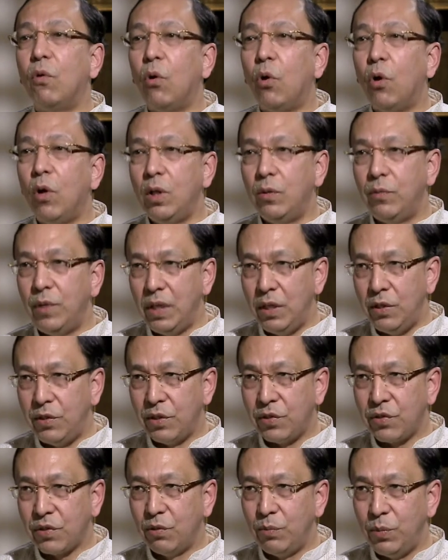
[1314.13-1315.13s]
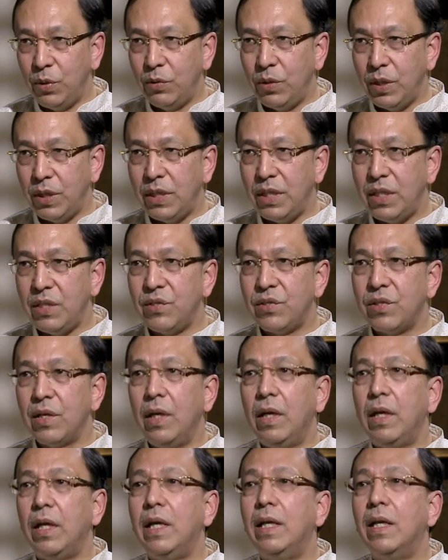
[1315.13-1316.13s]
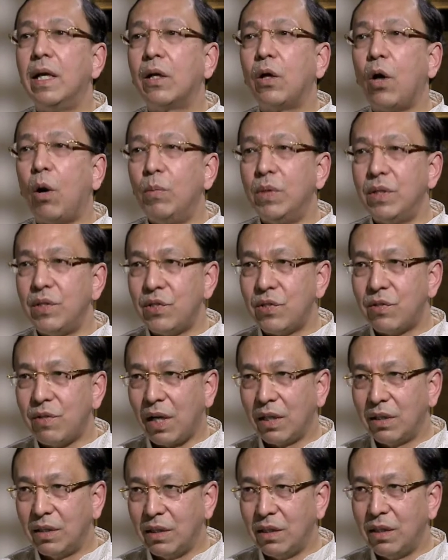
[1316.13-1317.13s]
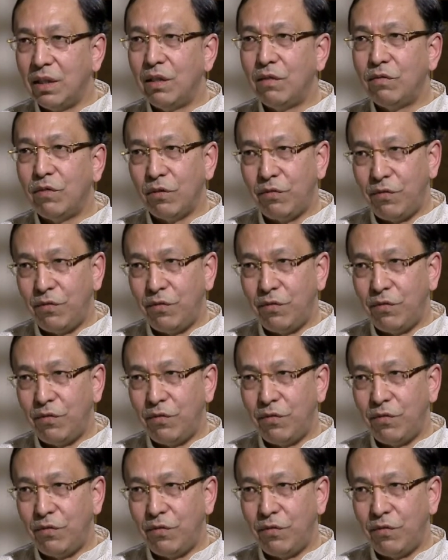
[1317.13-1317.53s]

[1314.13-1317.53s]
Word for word: all religious communities in a common struggle for